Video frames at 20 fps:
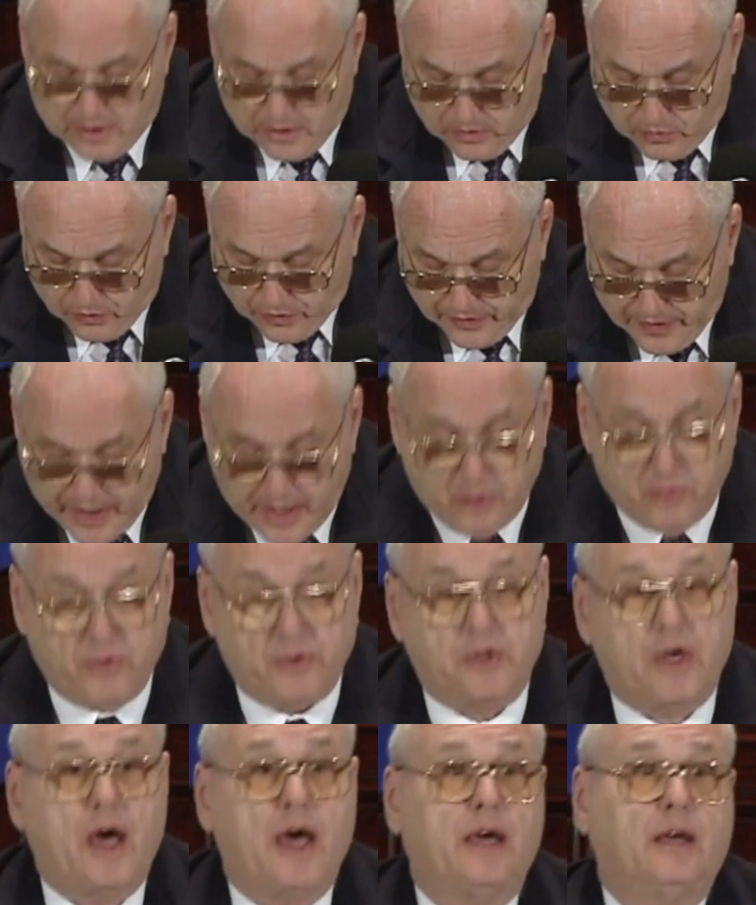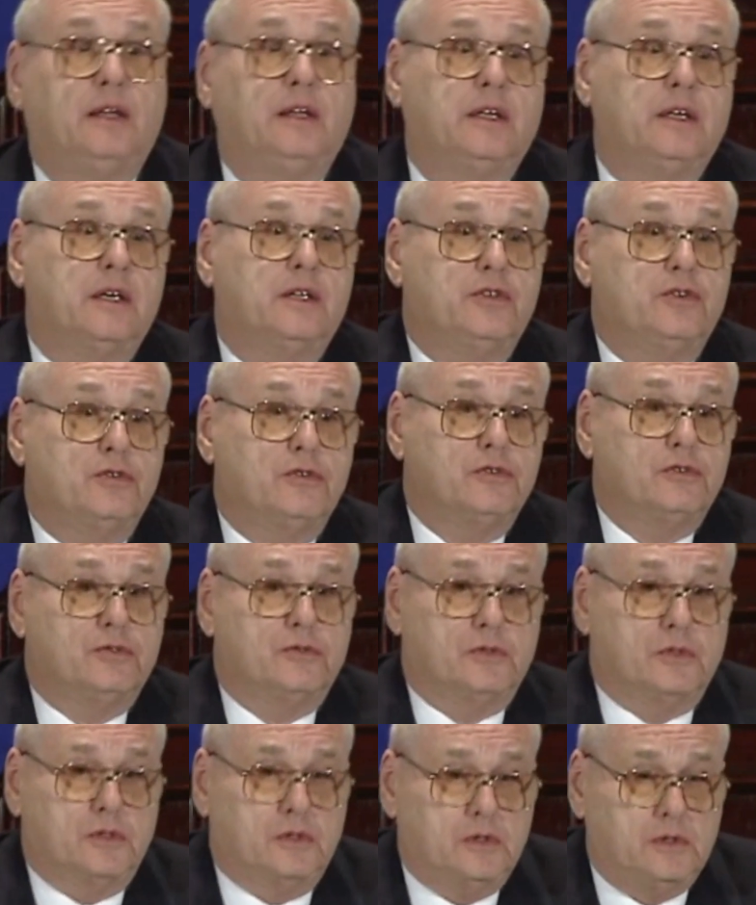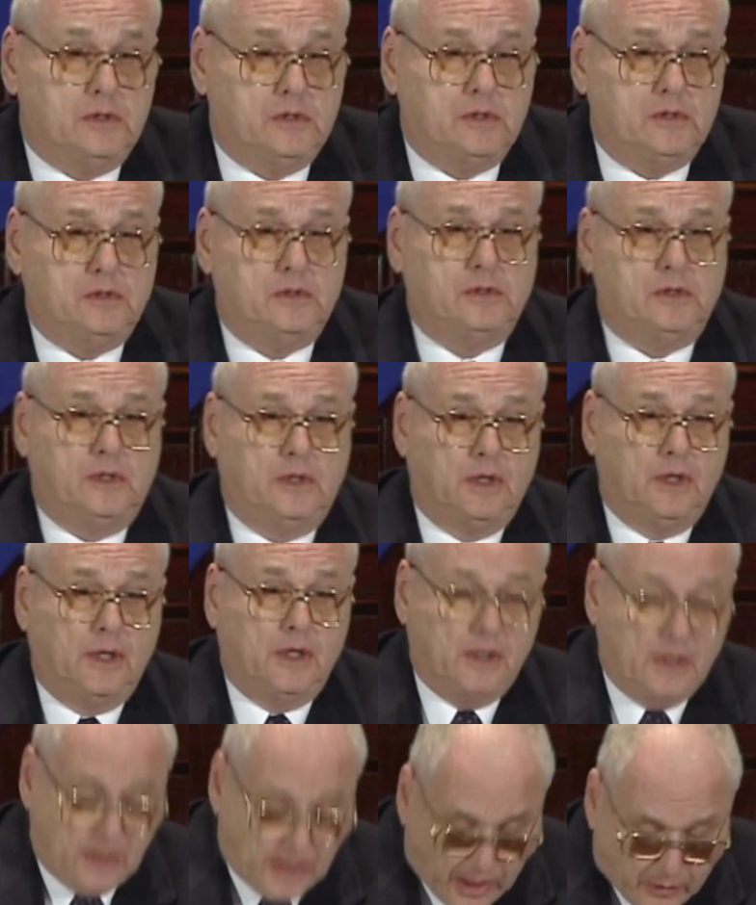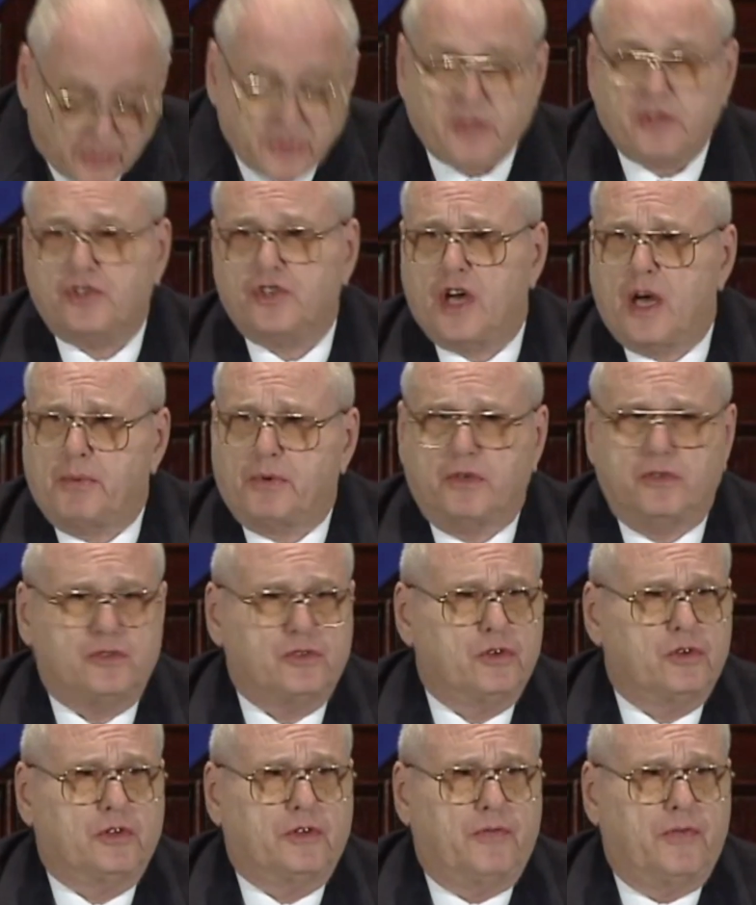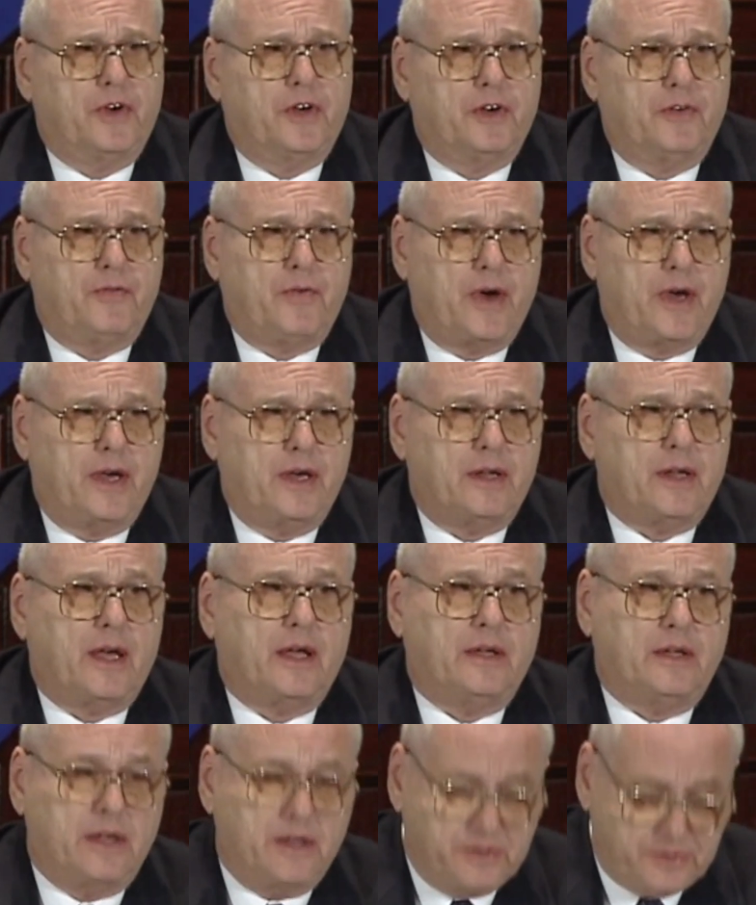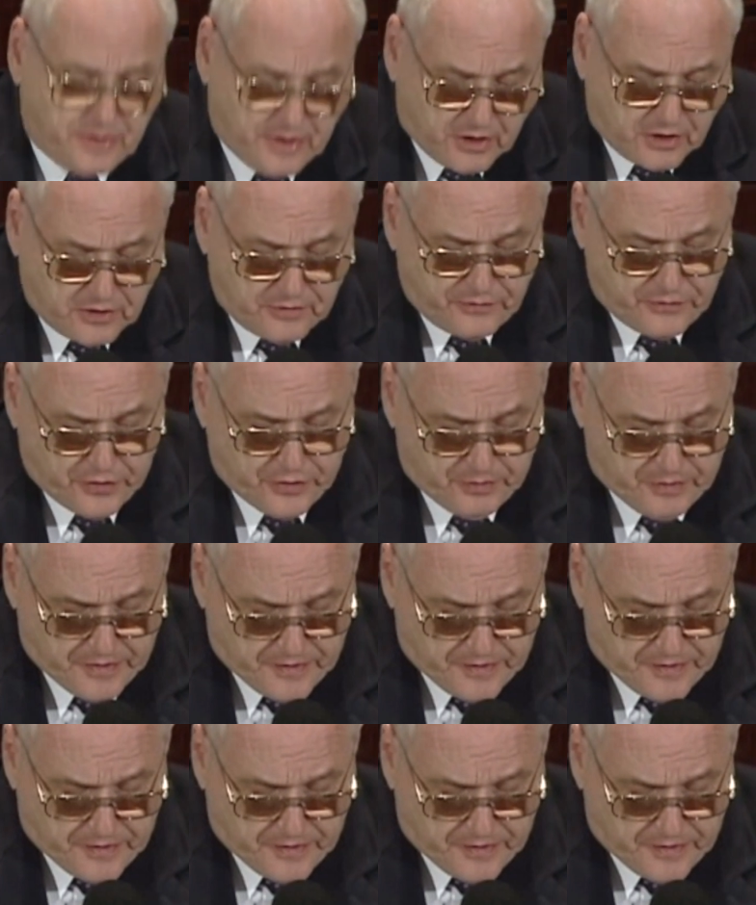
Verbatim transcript: Well, that was highly unusual. I went to Job Control to verify it, and yes, they confirmed